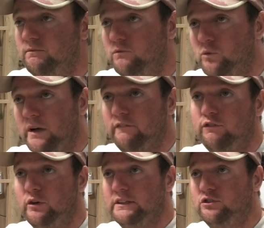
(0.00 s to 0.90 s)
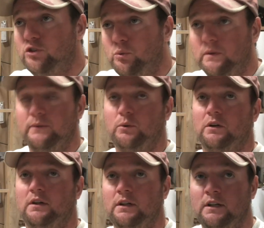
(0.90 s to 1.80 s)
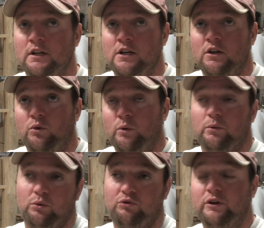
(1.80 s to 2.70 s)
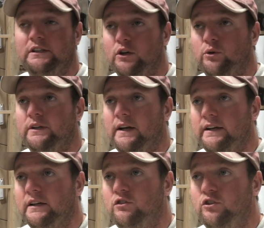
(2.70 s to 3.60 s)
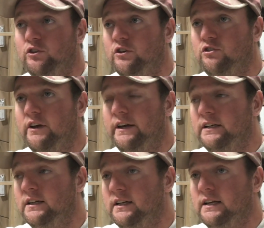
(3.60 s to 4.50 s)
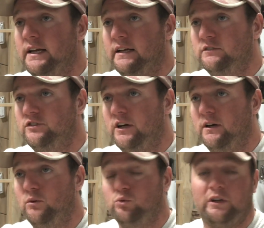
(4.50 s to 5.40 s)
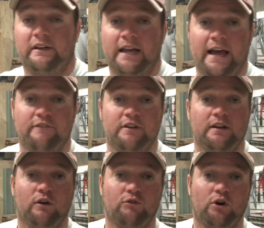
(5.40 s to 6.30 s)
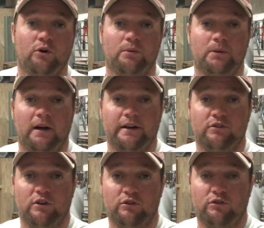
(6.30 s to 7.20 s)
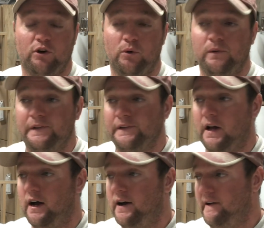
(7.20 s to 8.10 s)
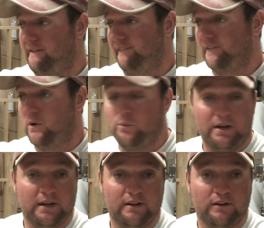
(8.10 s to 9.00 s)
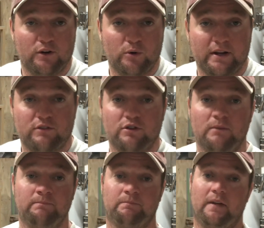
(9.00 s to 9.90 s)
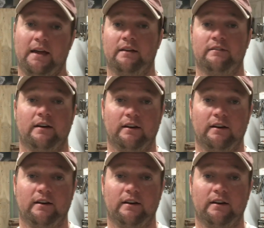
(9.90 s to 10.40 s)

rent free. So we were freeloading, I guess you could say, and we didn't have any of our own appliances. So we needed to go get some, and